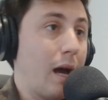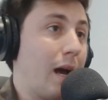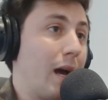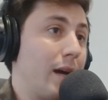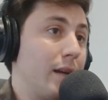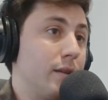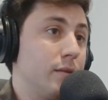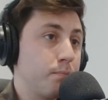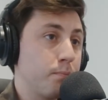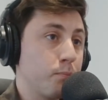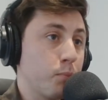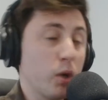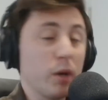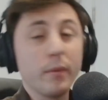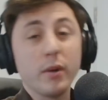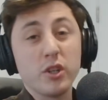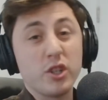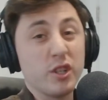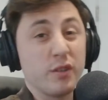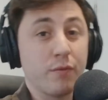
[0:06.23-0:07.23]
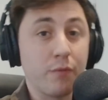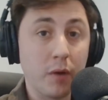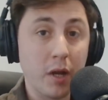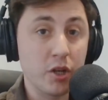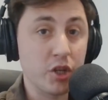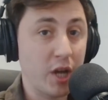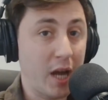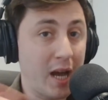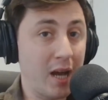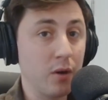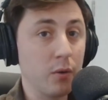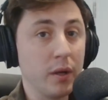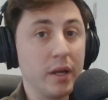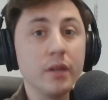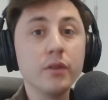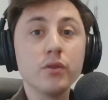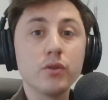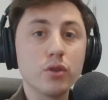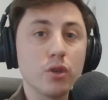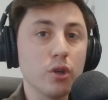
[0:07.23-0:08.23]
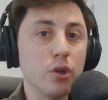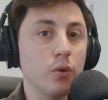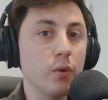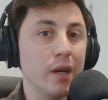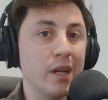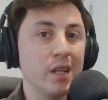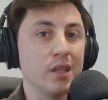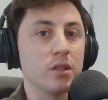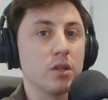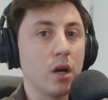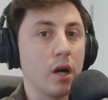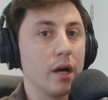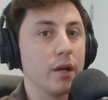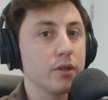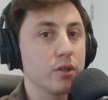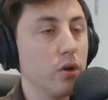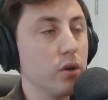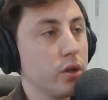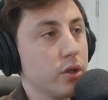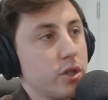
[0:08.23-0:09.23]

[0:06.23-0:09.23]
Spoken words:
and pretty much just flesh it out into an entire song.